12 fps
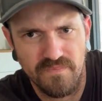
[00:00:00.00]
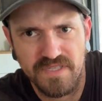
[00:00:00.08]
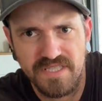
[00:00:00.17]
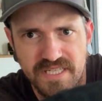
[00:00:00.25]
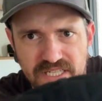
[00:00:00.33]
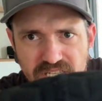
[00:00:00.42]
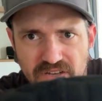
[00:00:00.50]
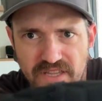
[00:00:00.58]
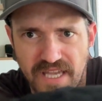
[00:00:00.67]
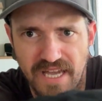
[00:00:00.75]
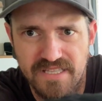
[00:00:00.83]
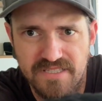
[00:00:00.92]
Stitching on
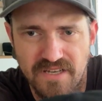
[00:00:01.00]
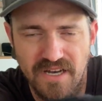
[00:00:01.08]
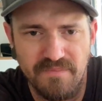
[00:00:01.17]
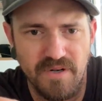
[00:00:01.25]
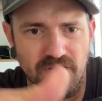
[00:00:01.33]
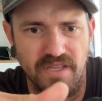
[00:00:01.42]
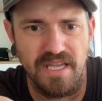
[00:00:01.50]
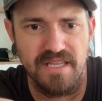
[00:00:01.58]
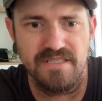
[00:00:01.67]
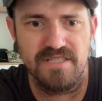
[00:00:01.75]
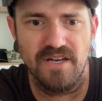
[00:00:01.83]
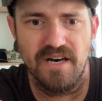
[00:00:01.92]
the outside, but on the
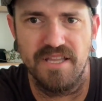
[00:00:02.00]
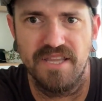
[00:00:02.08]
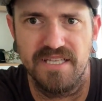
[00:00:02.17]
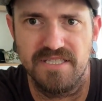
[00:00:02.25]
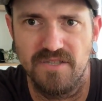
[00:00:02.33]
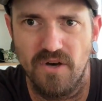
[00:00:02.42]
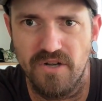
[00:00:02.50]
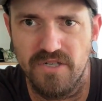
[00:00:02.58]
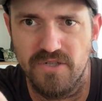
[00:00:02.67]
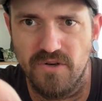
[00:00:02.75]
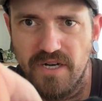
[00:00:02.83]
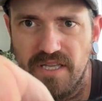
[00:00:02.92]
inside there's not a
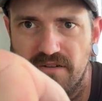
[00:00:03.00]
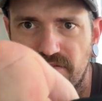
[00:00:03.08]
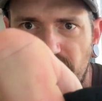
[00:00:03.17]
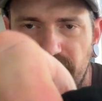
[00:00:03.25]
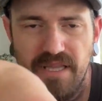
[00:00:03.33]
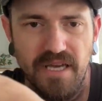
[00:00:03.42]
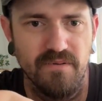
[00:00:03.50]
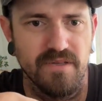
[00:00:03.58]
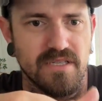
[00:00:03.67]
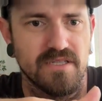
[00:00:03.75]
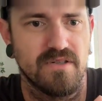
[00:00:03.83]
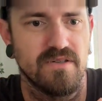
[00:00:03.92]
join in the rubber there,
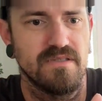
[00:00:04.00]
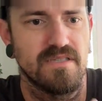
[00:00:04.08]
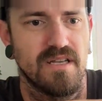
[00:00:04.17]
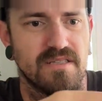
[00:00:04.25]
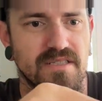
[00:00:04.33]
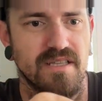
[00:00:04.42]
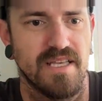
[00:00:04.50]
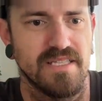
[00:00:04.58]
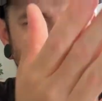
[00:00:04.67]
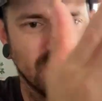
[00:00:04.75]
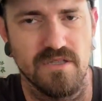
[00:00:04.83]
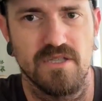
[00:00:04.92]
which is good, so it's at least
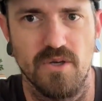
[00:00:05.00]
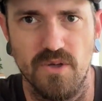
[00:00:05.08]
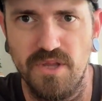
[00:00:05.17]
not two